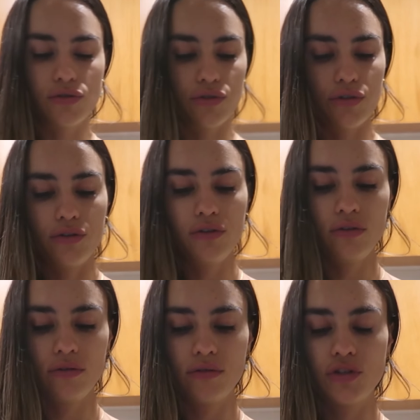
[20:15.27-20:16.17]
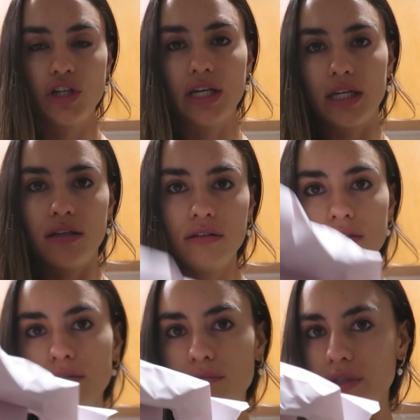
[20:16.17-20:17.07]
do chicken
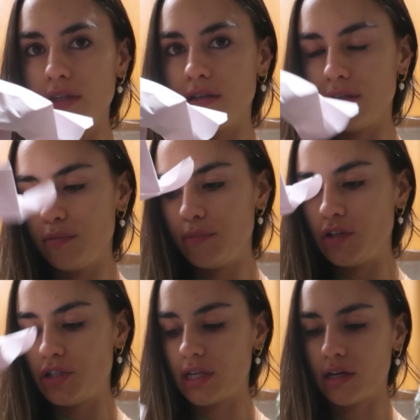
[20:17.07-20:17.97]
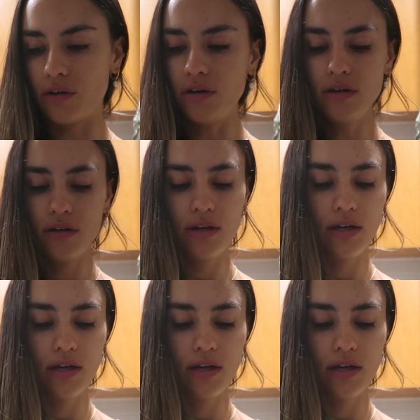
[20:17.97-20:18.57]
with the bit of chicken I got,